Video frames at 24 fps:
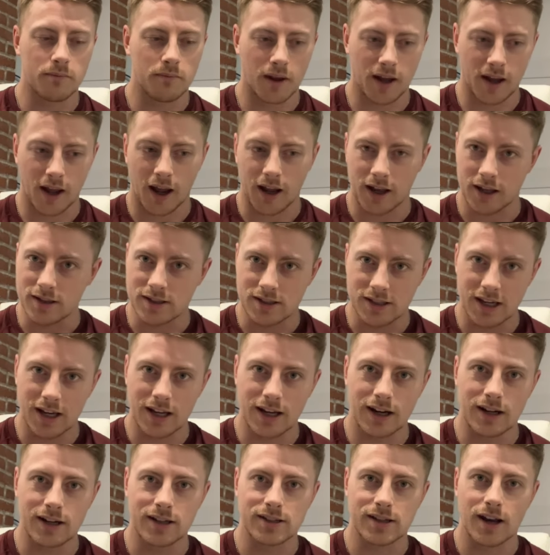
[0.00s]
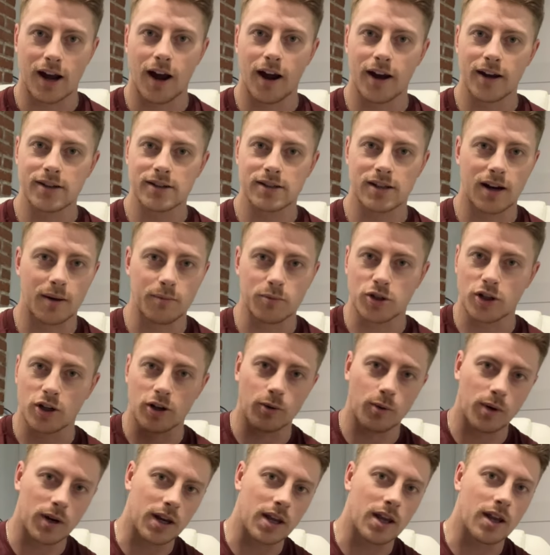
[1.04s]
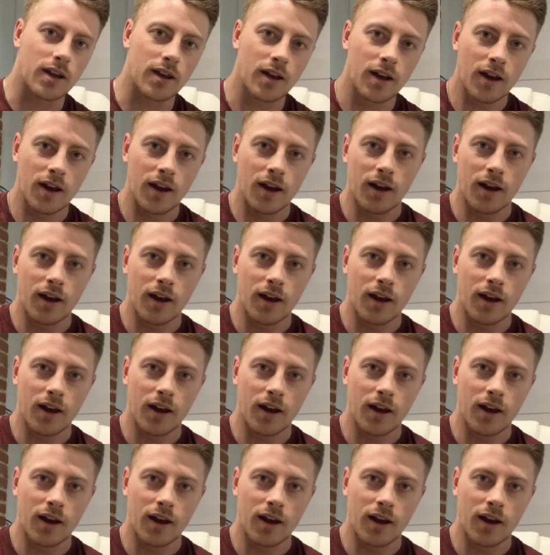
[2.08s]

Like I could see it in his eyes, and I'm sure when he